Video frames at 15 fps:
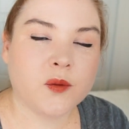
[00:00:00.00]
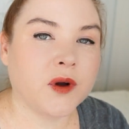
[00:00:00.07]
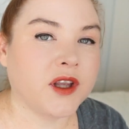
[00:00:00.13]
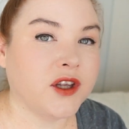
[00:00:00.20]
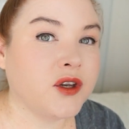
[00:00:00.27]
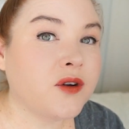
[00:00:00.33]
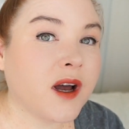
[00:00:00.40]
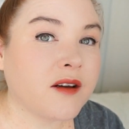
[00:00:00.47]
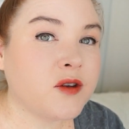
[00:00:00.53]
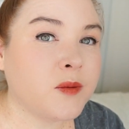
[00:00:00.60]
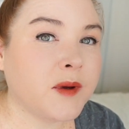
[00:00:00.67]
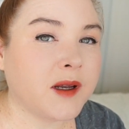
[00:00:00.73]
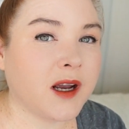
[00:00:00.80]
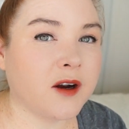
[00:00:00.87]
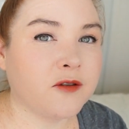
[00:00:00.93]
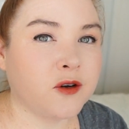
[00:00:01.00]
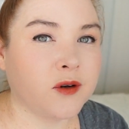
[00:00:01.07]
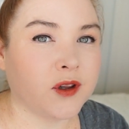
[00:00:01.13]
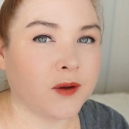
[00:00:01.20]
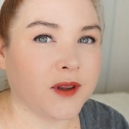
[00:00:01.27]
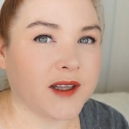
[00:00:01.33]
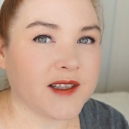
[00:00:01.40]
What you do have to be careful
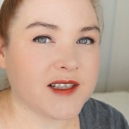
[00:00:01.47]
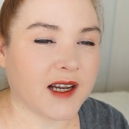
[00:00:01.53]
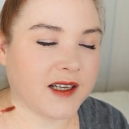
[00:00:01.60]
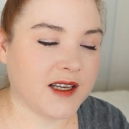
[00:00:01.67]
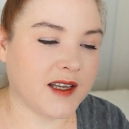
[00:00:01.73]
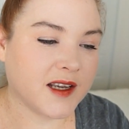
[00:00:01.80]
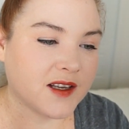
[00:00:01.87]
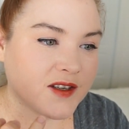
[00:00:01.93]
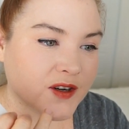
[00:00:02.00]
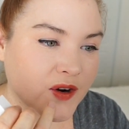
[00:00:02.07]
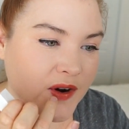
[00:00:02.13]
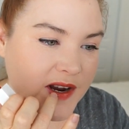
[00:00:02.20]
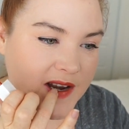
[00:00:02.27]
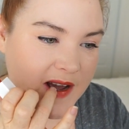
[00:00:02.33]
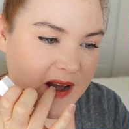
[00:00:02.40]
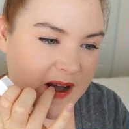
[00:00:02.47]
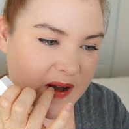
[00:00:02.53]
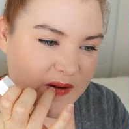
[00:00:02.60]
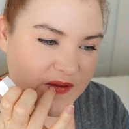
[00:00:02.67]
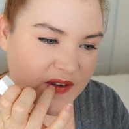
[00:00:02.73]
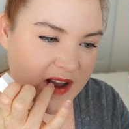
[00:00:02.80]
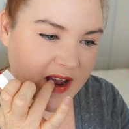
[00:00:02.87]
with with this technique is you're going to
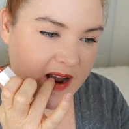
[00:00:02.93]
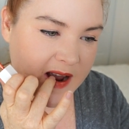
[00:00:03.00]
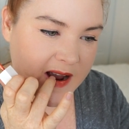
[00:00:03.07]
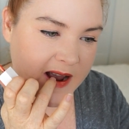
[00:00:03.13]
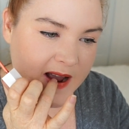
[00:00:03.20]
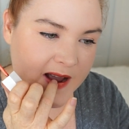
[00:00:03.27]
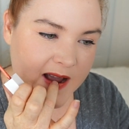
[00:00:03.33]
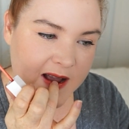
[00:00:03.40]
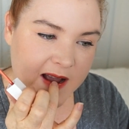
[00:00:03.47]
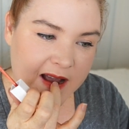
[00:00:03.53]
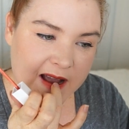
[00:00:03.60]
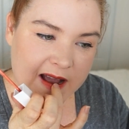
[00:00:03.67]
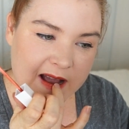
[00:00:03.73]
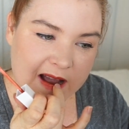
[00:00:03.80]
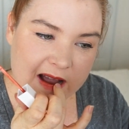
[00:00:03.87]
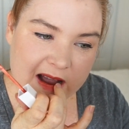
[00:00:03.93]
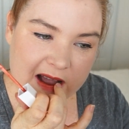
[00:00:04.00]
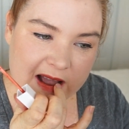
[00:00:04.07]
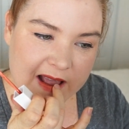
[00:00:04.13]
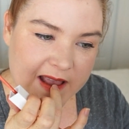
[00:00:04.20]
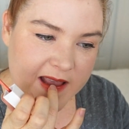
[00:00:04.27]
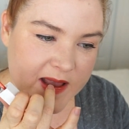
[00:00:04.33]
have
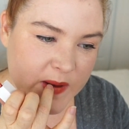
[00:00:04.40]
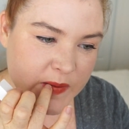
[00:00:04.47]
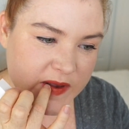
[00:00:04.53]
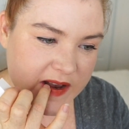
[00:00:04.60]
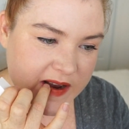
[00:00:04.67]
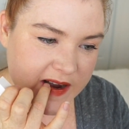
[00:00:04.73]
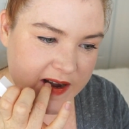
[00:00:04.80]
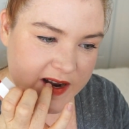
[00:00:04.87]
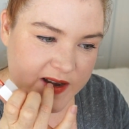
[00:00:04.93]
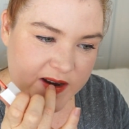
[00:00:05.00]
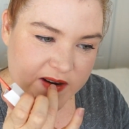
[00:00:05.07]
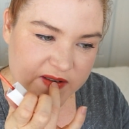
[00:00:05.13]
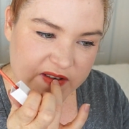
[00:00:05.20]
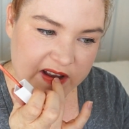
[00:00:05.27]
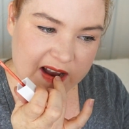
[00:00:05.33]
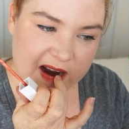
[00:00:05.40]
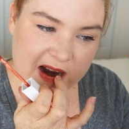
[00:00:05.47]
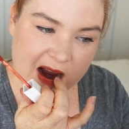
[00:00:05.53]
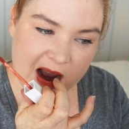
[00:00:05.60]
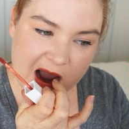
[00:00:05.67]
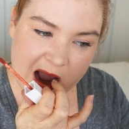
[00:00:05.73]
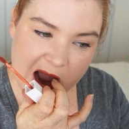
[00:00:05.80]
lipstick on your
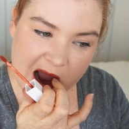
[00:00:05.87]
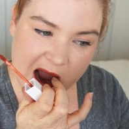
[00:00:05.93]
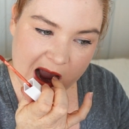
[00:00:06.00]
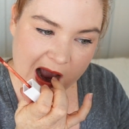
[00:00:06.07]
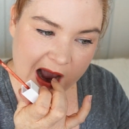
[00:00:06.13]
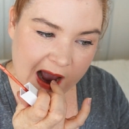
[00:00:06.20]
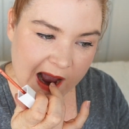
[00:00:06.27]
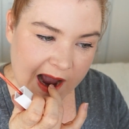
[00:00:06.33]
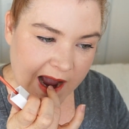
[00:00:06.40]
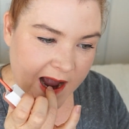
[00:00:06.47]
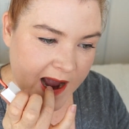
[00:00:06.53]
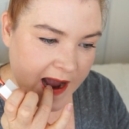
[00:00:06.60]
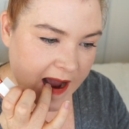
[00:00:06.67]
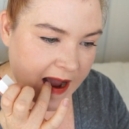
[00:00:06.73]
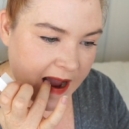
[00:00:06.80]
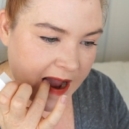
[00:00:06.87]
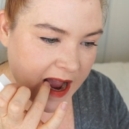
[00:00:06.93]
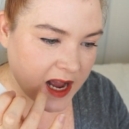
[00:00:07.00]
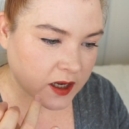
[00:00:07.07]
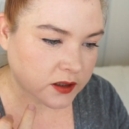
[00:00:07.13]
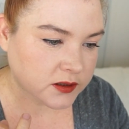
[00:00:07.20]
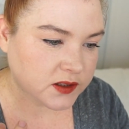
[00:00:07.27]
finger.
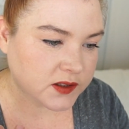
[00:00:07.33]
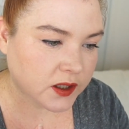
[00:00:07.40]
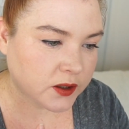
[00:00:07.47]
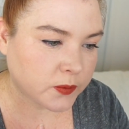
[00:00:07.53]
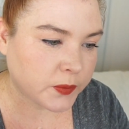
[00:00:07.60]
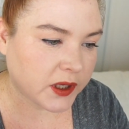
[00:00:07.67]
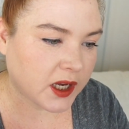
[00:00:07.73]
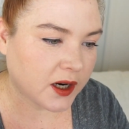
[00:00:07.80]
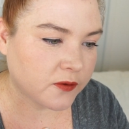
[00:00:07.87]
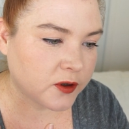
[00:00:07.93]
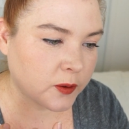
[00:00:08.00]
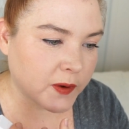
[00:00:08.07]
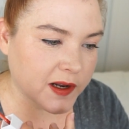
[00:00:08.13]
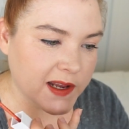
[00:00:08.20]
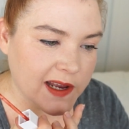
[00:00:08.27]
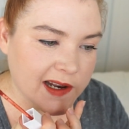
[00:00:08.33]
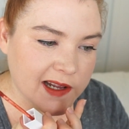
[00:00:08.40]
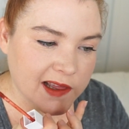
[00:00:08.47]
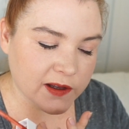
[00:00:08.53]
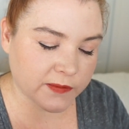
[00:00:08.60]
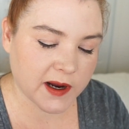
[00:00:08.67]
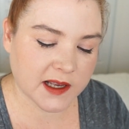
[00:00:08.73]
So be careful about
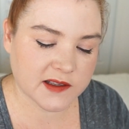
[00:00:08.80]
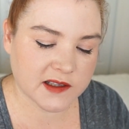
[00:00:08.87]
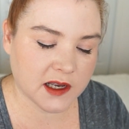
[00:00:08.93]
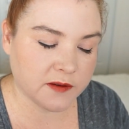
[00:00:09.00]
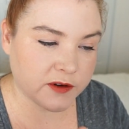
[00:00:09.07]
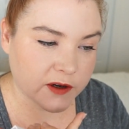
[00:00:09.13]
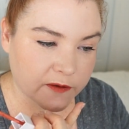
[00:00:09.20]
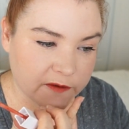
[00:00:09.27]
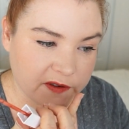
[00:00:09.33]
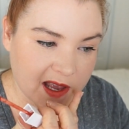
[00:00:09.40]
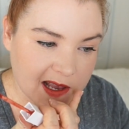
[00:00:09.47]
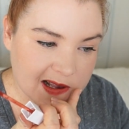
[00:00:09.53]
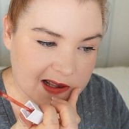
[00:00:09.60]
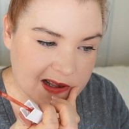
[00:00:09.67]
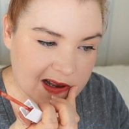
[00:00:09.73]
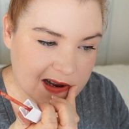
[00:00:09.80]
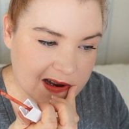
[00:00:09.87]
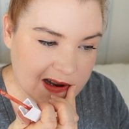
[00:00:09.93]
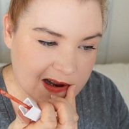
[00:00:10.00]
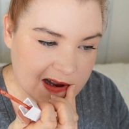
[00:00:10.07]
hitting the rest of your face.